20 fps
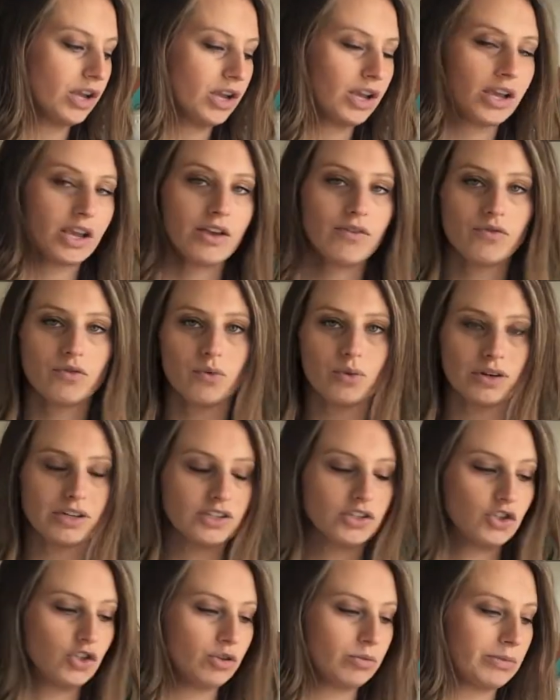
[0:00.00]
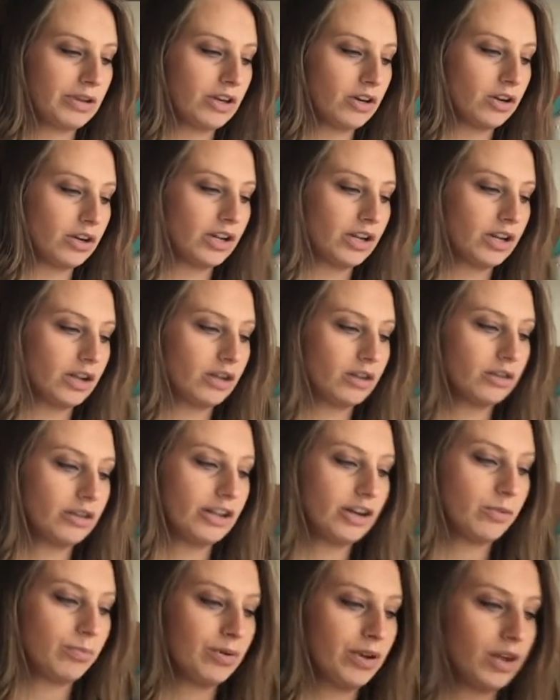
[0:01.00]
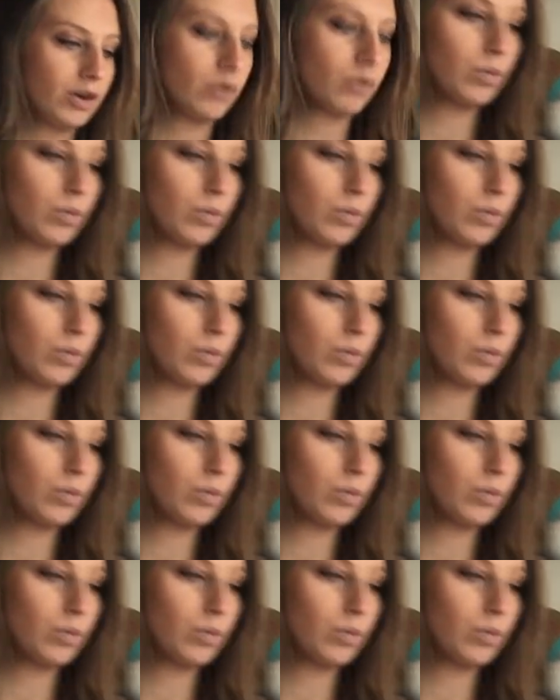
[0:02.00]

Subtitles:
If you want to zoom in on it a little bit or